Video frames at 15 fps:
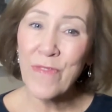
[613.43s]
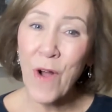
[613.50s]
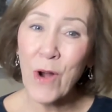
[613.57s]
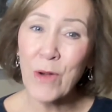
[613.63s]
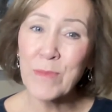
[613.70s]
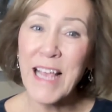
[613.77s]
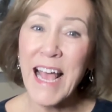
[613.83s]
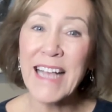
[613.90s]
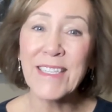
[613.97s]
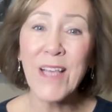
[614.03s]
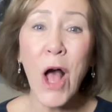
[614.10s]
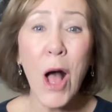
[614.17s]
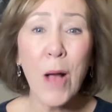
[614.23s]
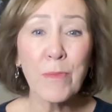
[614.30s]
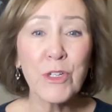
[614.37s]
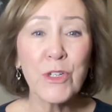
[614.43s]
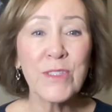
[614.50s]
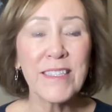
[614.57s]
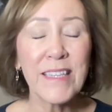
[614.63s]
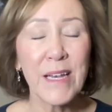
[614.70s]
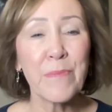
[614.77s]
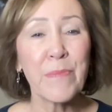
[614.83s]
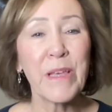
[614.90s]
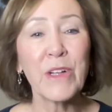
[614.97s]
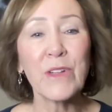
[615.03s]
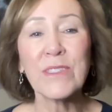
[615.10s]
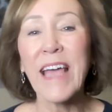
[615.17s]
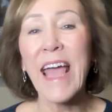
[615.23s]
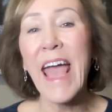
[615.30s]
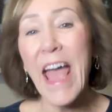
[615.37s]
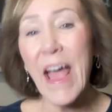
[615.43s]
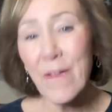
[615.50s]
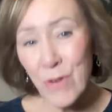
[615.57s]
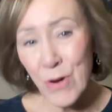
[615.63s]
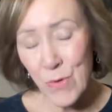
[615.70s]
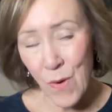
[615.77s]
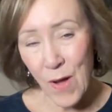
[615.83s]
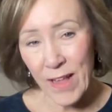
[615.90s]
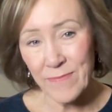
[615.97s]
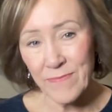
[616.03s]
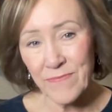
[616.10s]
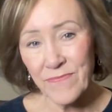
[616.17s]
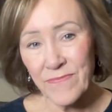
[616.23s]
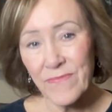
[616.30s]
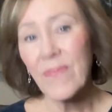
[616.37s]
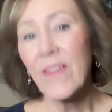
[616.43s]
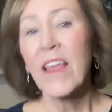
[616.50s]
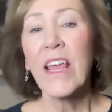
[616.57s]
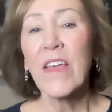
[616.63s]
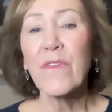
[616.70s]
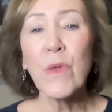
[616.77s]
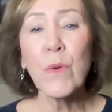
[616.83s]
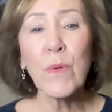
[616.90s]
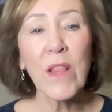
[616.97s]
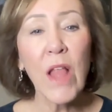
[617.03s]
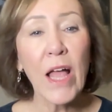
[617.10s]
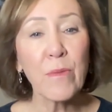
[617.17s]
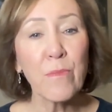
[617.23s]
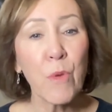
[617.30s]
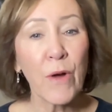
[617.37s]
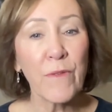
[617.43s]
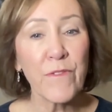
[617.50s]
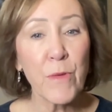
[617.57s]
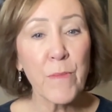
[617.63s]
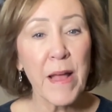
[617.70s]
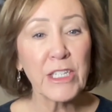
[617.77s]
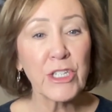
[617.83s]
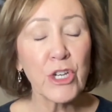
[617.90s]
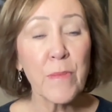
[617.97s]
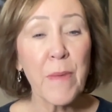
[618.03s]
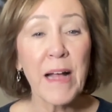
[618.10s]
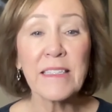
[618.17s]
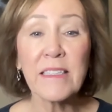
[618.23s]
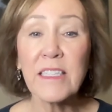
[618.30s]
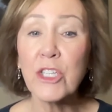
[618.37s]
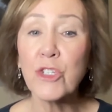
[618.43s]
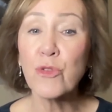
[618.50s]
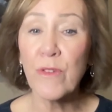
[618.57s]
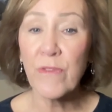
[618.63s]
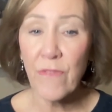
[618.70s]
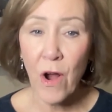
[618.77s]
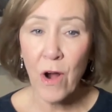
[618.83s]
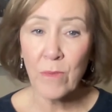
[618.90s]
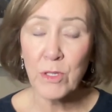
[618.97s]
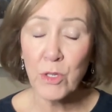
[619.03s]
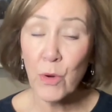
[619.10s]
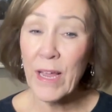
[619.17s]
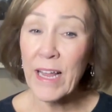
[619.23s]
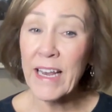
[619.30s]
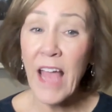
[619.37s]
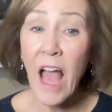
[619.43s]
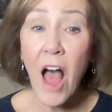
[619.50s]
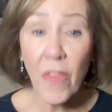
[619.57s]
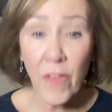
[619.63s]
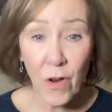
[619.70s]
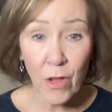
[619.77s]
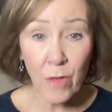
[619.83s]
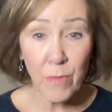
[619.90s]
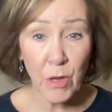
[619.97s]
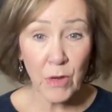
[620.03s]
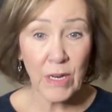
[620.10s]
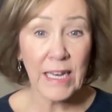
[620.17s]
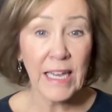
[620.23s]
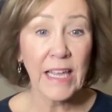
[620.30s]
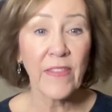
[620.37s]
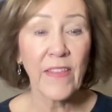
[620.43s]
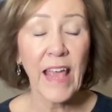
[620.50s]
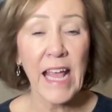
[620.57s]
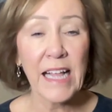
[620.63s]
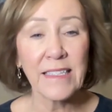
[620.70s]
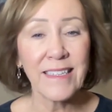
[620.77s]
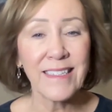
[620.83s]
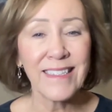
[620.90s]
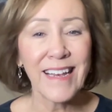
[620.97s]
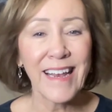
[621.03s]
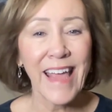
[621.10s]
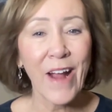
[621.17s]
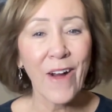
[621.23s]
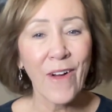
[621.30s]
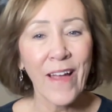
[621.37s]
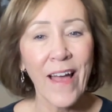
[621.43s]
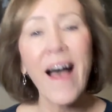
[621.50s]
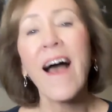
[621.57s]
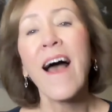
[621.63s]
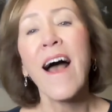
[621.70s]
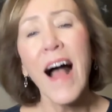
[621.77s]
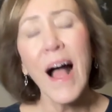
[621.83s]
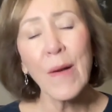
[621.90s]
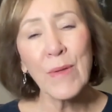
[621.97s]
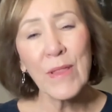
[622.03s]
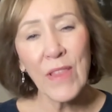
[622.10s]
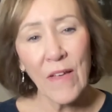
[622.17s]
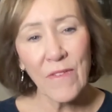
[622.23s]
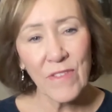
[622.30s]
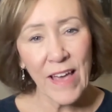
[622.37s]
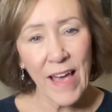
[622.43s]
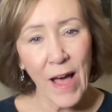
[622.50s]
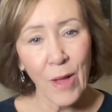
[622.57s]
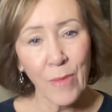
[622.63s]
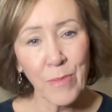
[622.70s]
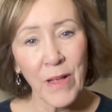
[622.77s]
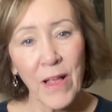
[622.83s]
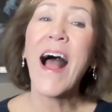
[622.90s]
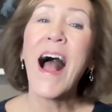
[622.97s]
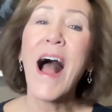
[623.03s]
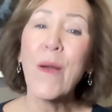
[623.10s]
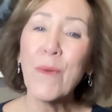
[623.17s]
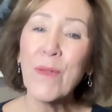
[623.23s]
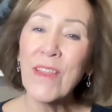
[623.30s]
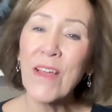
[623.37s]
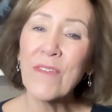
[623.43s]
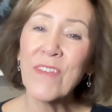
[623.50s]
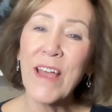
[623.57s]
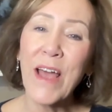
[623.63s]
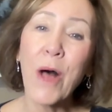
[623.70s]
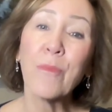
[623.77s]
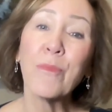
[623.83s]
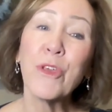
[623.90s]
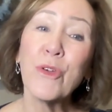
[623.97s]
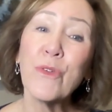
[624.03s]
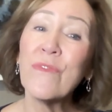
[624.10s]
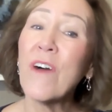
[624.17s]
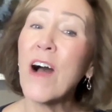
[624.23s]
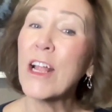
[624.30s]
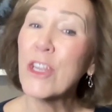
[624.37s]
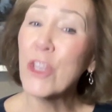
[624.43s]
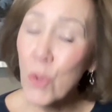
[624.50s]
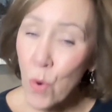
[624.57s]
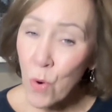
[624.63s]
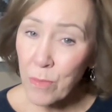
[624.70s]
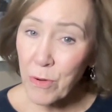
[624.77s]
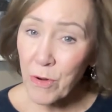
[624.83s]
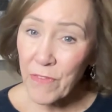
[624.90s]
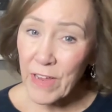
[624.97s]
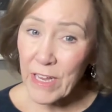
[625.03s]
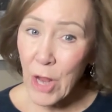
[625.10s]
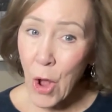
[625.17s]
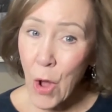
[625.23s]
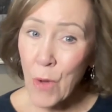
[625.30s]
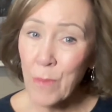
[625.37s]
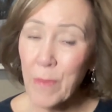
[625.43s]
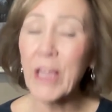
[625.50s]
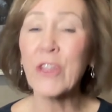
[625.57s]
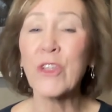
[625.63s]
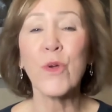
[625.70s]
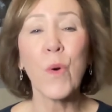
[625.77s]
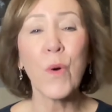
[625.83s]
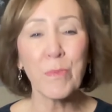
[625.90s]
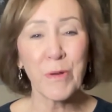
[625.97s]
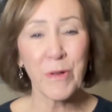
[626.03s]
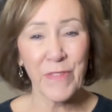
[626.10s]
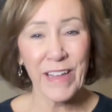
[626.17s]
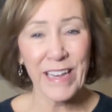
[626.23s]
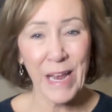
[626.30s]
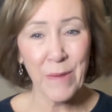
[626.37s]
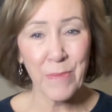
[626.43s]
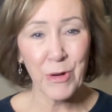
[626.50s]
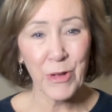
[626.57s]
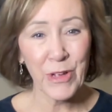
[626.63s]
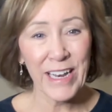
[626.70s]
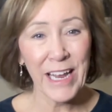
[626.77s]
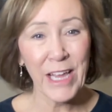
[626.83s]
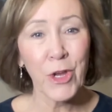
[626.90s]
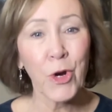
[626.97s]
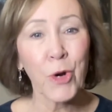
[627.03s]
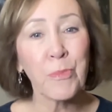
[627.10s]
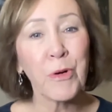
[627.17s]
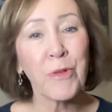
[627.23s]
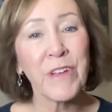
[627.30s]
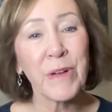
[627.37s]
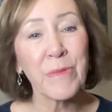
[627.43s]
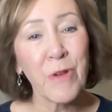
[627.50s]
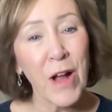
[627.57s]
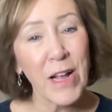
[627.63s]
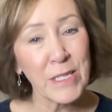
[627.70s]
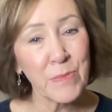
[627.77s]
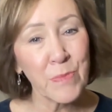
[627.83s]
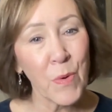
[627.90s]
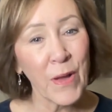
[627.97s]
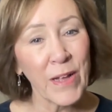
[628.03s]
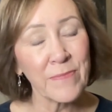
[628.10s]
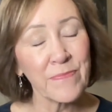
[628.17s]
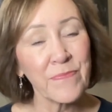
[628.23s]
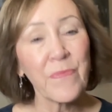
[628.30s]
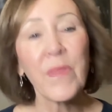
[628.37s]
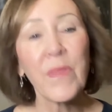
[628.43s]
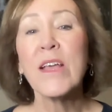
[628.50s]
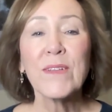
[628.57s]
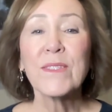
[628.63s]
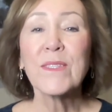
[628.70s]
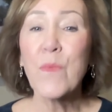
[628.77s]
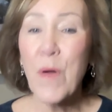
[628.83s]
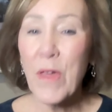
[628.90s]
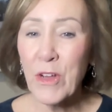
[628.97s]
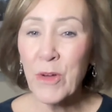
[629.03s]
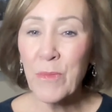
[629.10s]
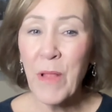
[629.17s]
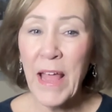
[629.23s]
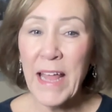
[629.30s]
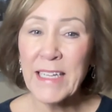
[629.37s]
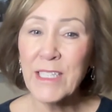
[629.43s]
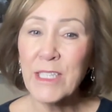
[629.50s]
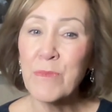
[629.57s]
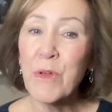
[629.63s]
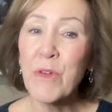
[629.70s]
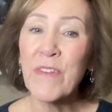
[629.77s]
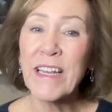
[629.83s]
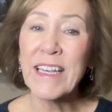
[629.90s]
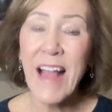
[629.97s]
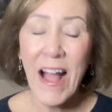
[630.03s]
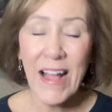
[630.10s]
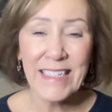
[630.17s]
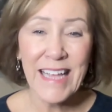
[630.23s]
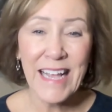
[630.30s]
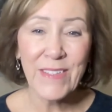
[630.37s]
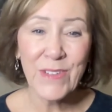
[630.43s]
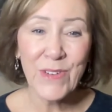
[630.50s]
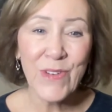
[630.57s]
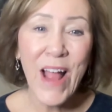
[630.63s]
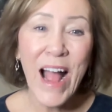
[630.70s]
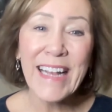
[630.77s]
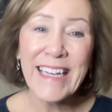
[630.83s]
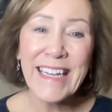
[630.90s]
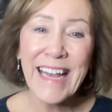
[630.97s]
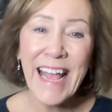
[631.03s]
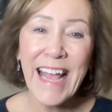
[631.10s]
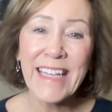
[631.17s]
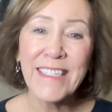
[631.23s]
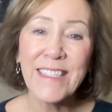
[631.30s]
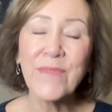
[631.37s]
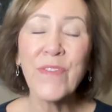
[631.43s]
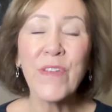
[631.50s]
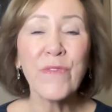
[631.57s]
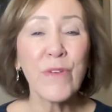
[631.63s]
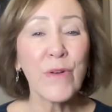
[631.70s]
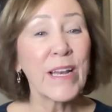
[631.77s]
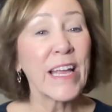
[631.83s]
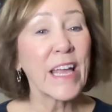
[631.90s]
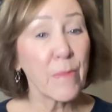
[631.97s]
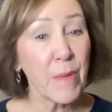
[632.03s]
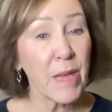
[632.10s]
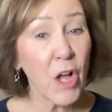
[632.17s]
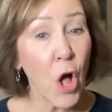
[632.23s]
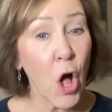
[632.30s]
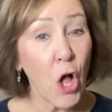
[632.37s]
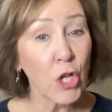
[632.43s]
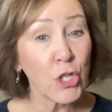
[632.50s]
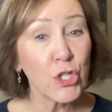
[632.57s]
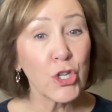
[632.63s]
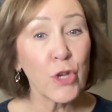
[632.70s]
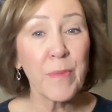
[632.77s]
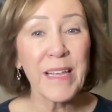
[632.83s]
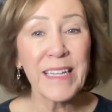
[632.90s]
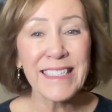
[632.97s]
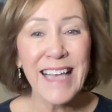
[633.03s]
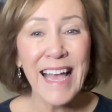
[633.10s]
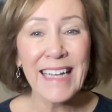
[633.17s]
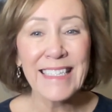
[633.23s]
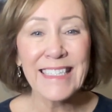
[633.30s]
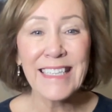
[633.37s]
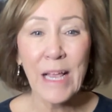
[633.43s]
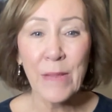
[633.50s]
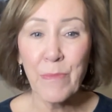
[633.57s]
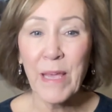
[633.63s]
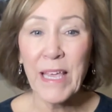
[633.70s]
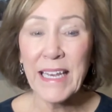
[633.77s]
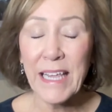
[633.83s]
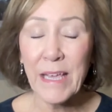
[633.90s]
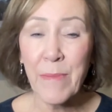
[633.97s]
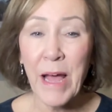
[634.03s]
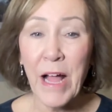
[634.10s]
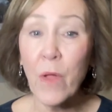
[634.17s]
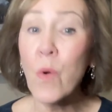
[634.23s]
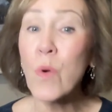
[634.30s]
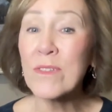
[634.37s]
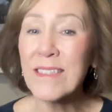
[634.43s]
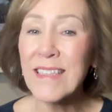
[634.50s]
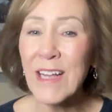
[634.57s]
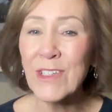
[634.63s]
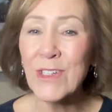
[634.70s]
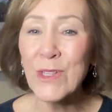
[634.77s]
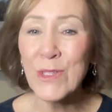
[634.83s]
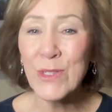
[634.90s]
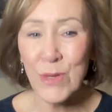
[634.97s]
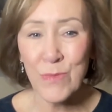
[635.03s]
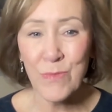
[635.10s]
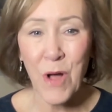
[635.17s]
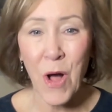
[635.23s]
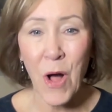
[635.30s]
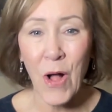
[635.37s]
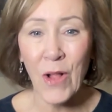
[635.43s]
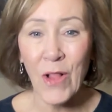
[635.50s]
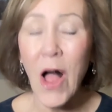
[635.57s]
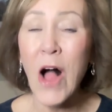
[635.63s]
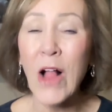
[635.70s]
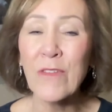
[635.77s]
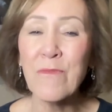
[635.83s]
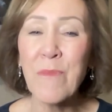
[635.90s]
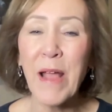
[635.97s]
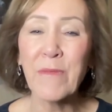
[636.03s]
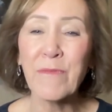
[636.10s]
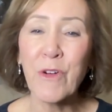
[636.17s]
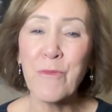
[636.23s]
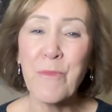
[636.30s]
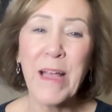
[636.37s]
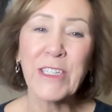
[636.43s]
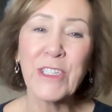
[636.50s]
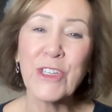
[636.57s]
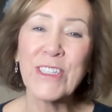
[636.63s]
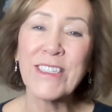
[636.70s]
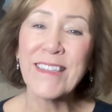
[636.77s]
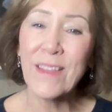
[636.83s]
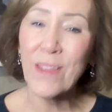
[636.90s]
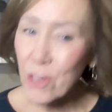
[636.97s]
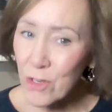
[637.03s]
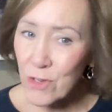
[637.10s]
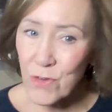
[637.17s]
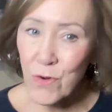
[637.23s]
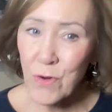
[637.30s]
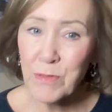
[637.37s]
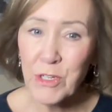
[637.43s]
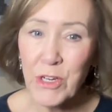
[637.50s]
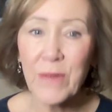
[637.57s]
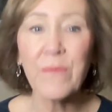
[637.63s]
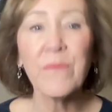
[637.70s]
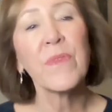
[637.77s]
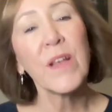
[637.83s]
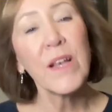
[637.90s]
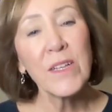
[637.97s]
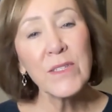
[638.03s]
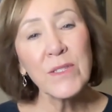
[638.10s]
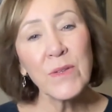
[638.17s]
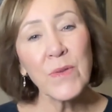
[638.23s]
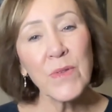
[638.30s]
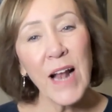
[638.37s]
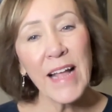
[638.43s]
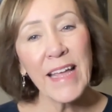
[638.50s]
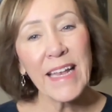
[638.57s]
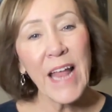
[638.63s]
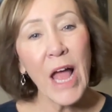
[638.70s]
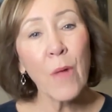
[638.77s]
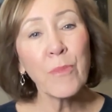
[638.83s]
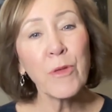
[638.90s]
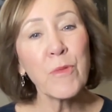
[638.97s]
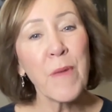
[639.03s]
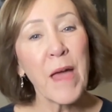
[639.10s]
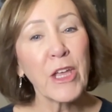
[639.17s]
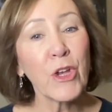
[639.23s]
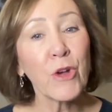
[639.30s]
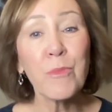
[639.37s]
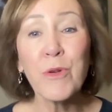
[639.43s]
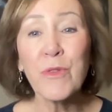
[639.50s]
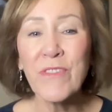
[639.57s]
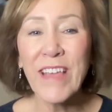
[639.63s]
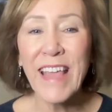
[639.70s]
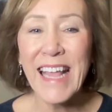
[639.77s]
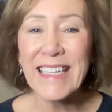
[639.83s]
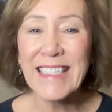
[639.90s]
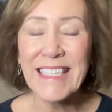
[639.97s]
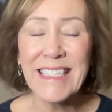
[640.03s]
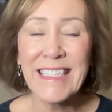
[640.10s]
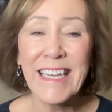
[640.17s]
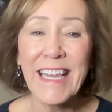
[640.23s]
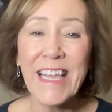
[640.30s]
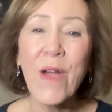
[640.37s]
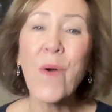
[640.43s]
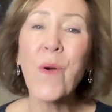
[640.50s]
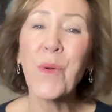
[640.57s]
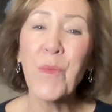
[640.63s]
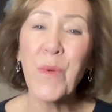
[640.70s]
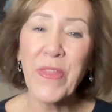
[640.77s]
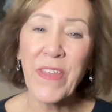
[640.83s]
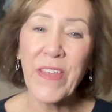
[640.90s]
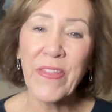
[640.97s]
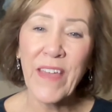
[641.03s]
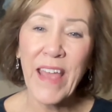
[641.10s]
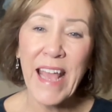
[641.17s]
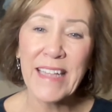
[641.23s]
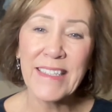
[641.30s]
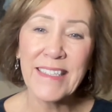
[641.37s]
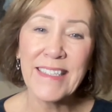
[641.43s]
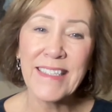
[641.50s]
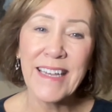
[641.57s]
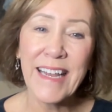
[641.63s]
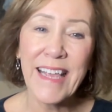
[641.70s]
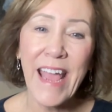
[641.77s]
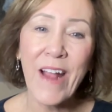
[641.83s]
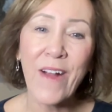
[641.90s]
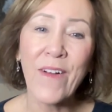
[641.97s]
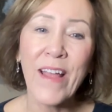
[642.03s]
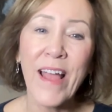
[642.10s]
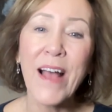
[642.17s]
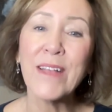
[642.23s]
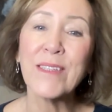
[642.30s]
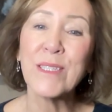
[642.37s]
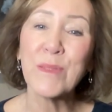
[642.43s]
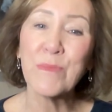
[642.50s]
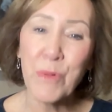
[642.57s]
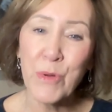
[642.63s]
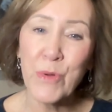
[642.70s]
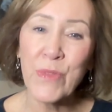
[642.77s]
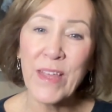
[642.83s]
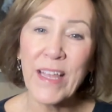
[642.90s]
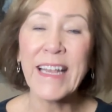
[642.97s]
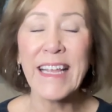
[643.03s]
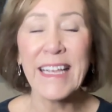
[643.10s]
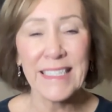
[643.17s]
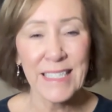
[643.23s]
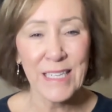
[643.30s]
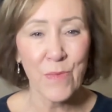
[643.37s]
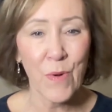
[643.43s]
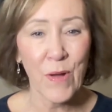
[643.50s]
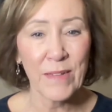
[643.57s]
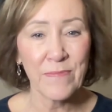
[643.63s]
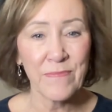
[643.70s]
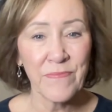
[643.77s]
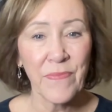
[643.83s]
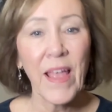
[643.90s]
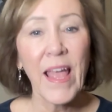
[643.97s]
Farms has options that appeal to everyone. If you would like more information about Century Farms or any other community in the Kansas City area, I would love to help. I would love to help you find your perfect home in your perfect neighborhood at your perfect price point. So, whether you're planning to move in 9 days or 90 days, feel free to give me a call, shoot me a text, send me an email, or schedule a Zoom call. All of my information is in the description so that I can help you make your move to Kansas City or within the Kansas City area a smooth and easy one.